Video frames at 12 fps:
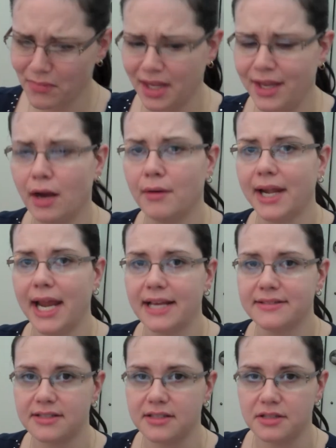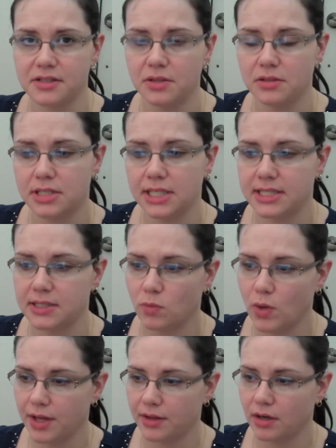He already has his associates in
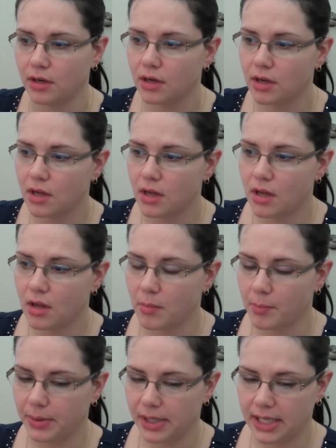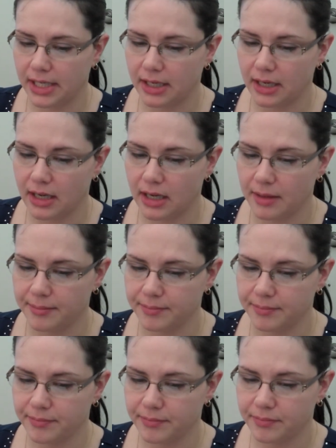weather, but
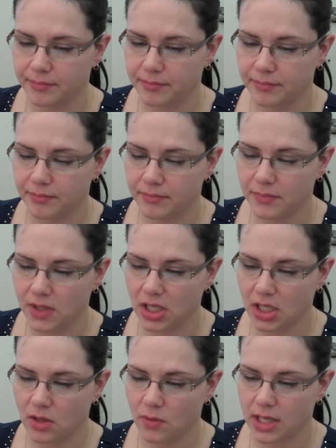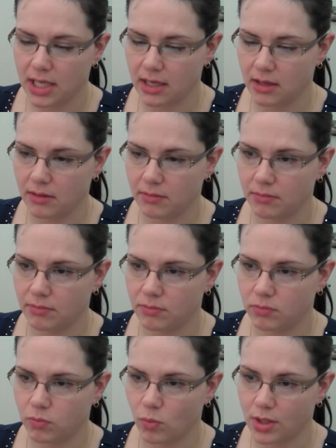you know, he
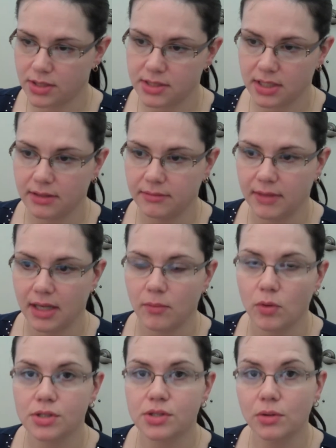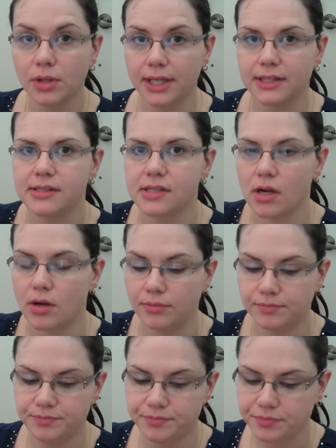wants to get more schooling, so
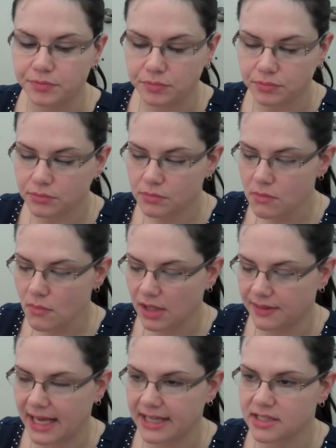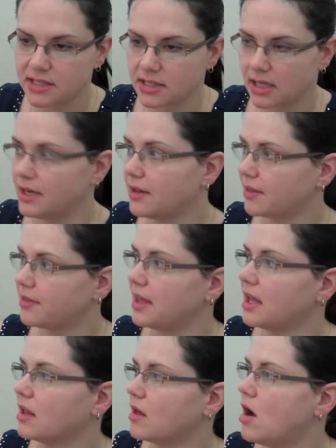that's another
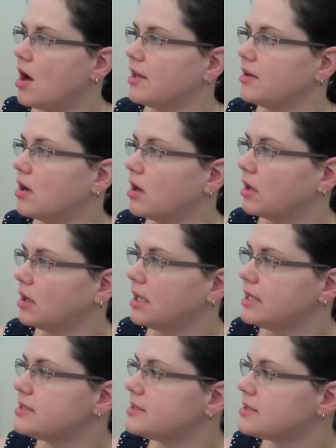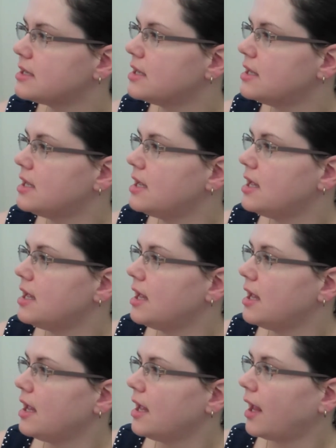thing on our list.
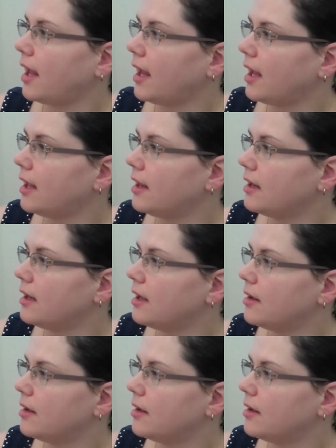And